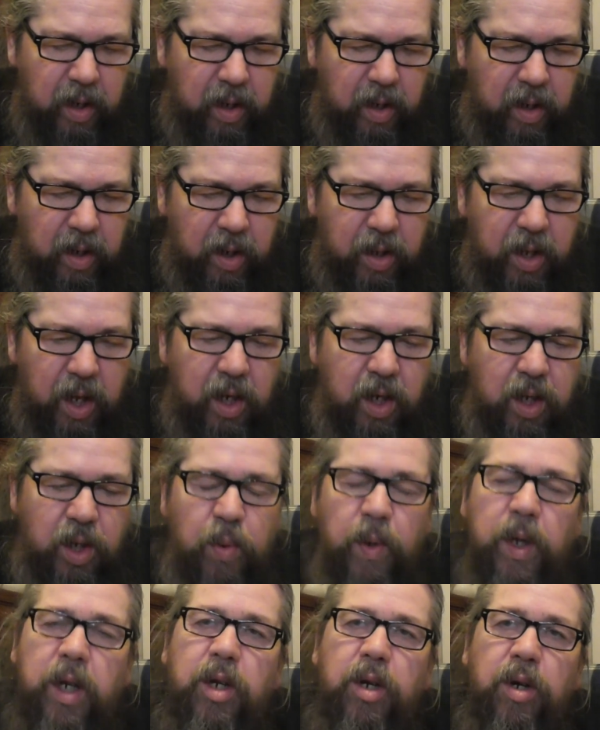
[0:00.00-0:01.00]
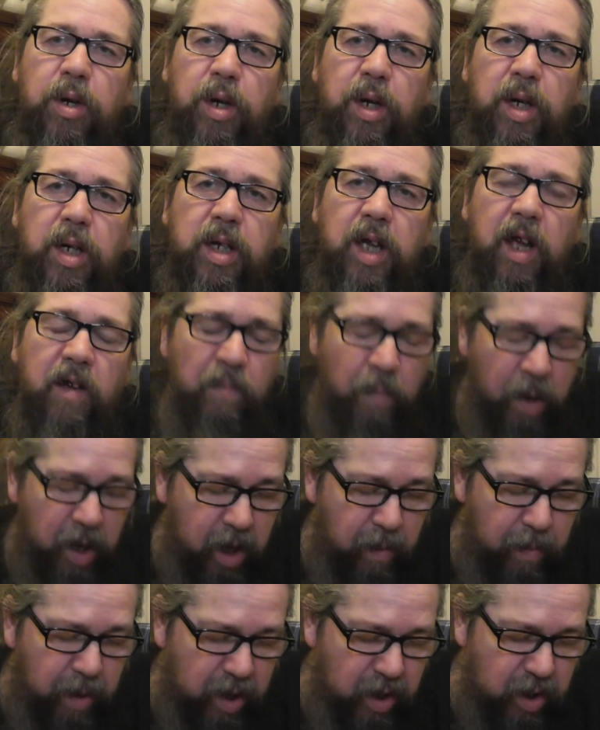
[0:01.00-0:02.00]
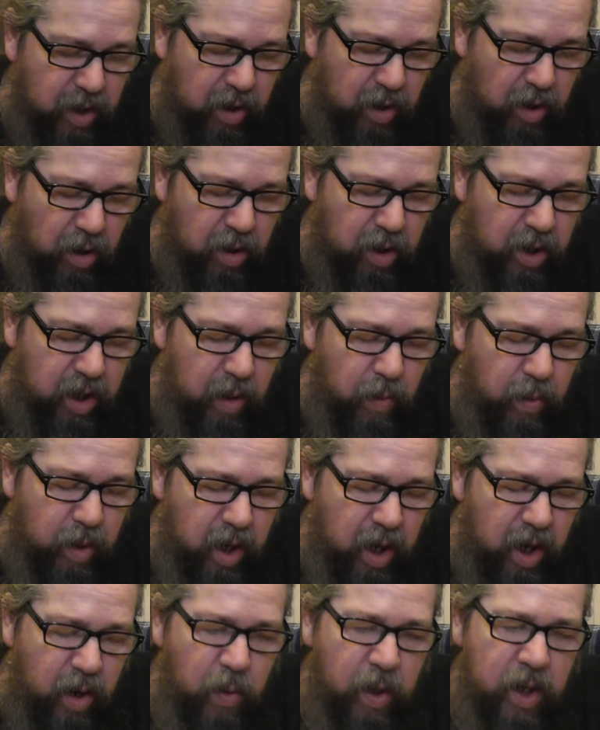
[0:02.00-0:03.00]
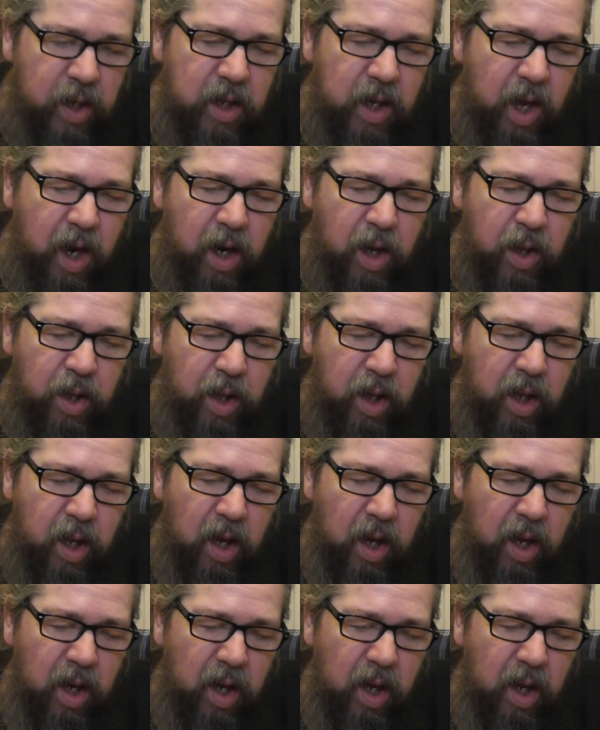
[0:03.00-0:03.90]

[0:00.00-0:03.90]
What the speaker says: The things we do to save money, Ben Scott, say we didn't waste anything.